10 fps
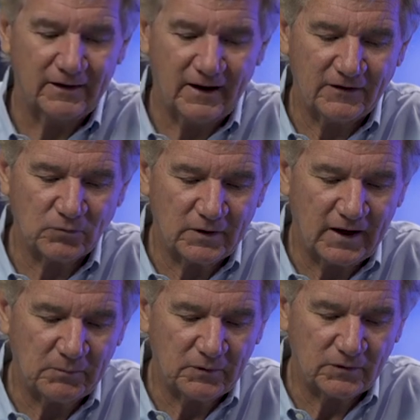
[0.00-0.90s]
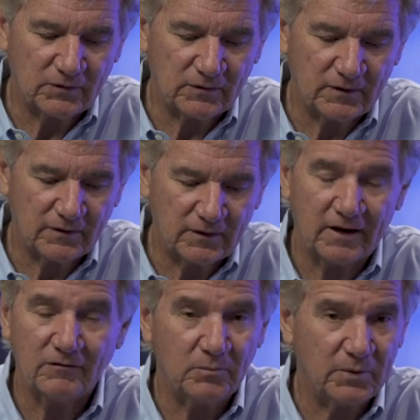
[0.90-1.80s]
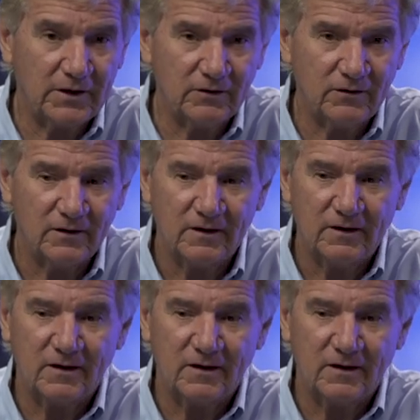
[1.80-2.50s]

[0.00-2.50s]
And that's what happens in the life of Peter,